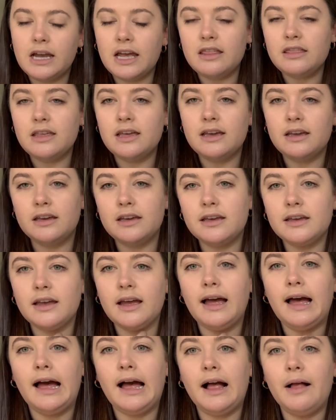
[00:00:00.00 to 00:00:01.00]
I think
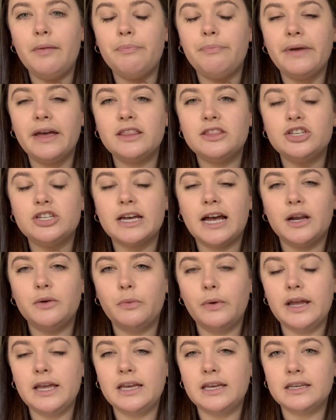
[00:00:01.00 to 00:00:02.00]
uh, Beth
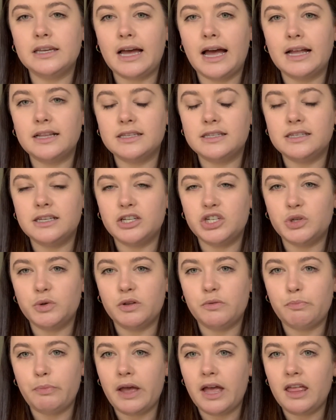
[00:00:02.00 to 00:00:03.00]
Chadwick at Stitch
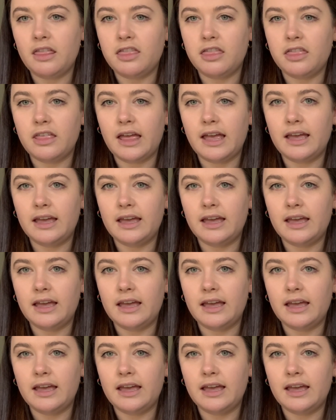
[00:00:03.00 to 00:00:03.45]
with Beth